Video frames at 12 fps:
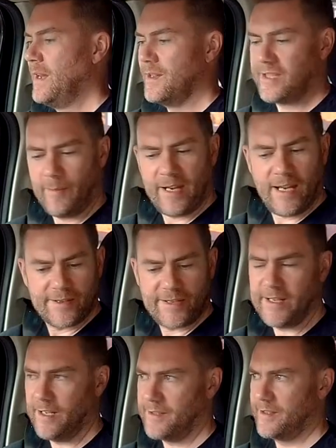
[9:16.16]
Something else
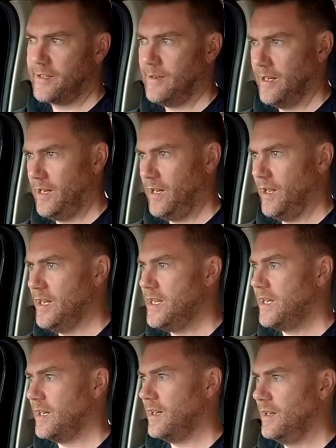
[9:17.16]
I noticed as well I
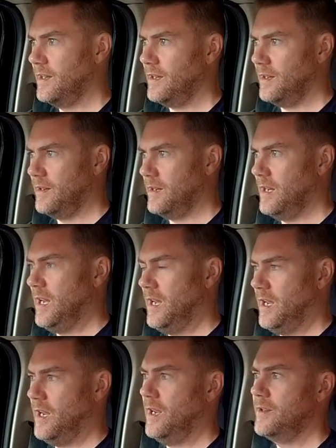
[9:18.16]

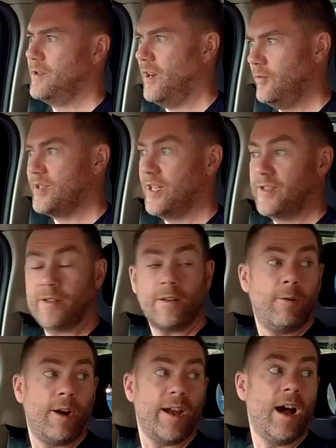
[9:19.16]
like, driving position
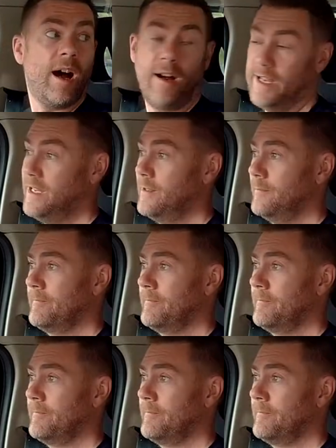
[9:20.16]
quite high.